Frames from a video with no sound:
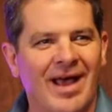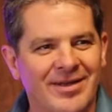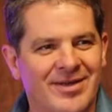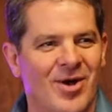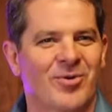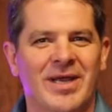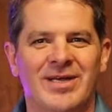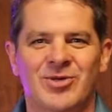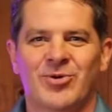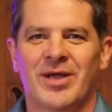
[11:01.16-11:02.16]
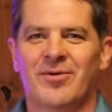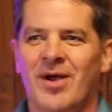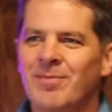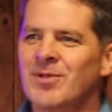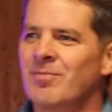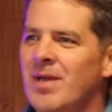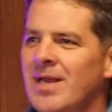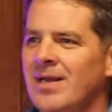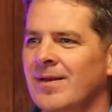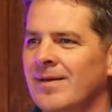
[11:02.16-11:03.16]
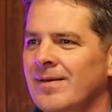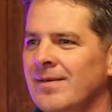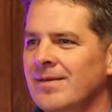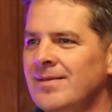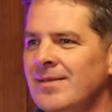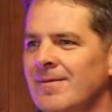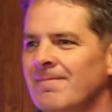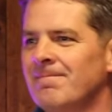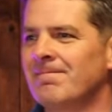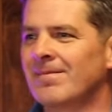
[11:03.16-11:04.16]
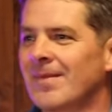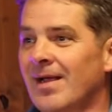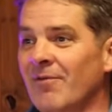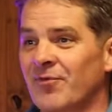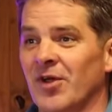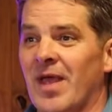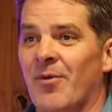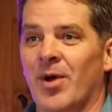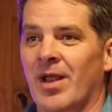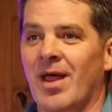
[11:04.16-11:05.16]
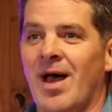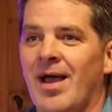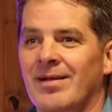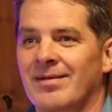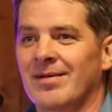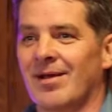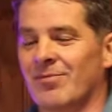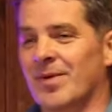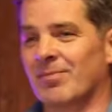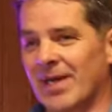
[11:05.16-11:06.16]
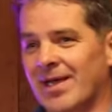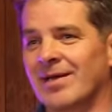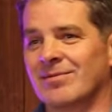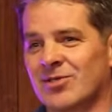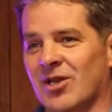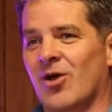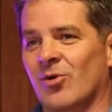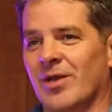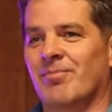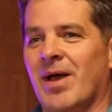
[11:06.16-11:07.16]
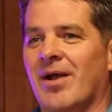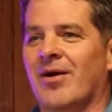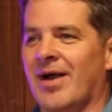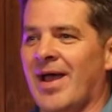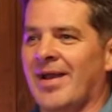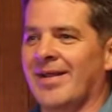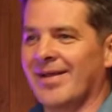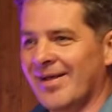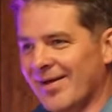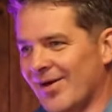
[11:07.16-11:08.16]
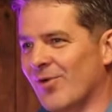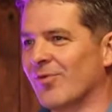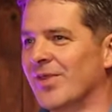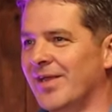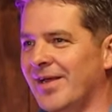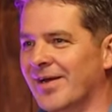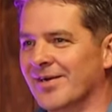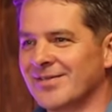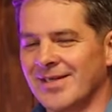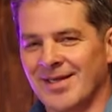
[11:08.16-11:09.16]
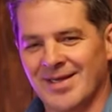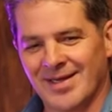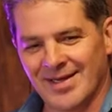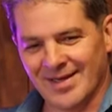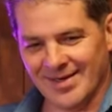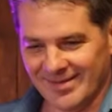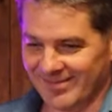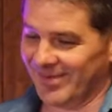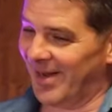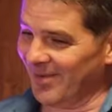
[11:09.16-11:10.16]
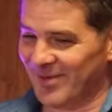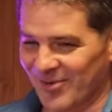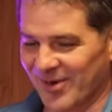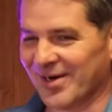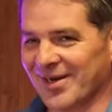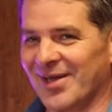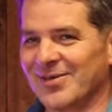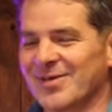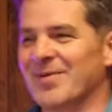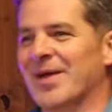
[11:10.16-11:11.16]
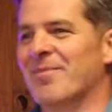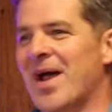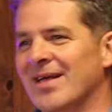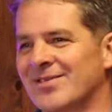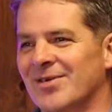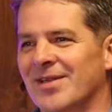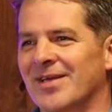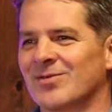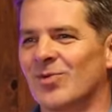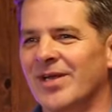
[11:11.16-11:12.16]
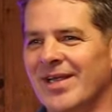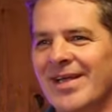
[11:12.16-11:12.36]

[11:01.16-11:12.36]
I uh, don't need you interrupting me. Like I feel that way a lot. I've been getting slowly better at it over the years. But I'm nowhere close to being a master of this one.